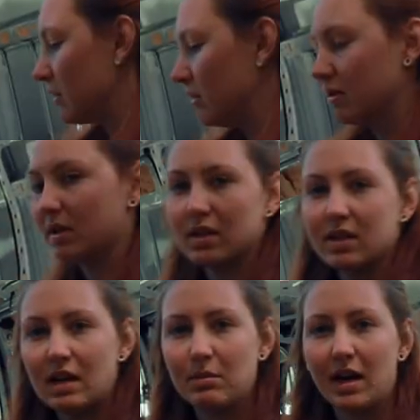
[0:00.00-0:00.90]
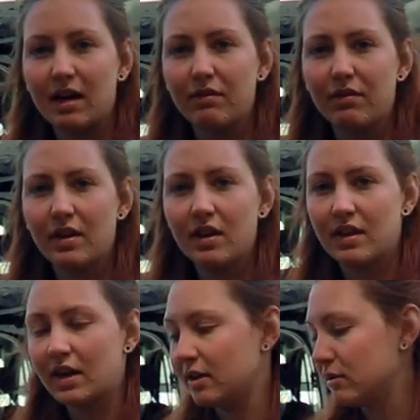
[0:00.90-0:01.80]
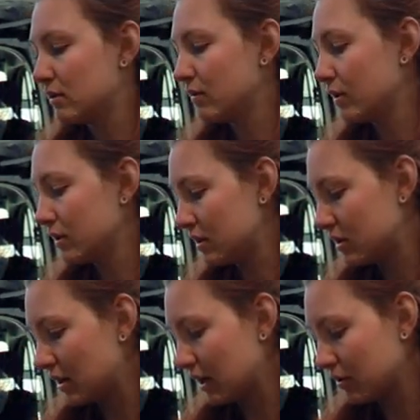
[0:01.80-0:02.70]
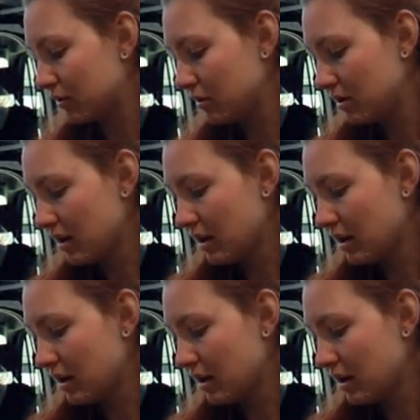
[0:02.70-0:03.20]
going to use the same knife that I used for the Steico.